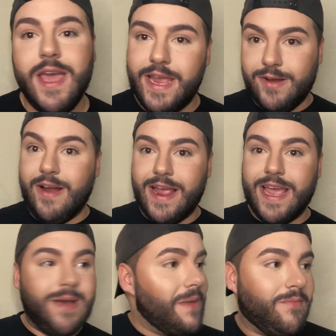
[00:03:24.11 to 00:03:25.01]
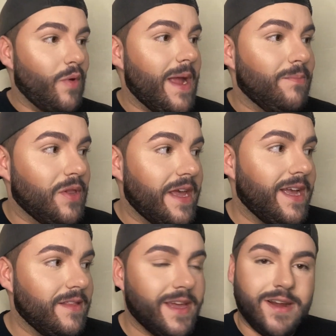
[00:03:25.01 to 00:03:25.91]
Here I am, I'm
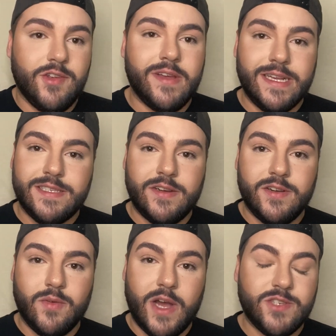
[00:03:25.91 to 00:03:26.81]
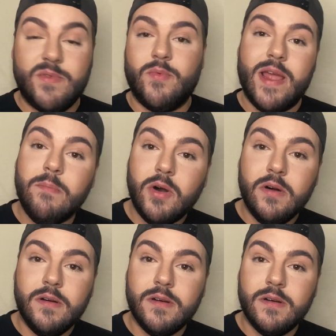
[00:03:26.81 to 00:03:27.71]
rambling. Are you guys here to watch me ramble?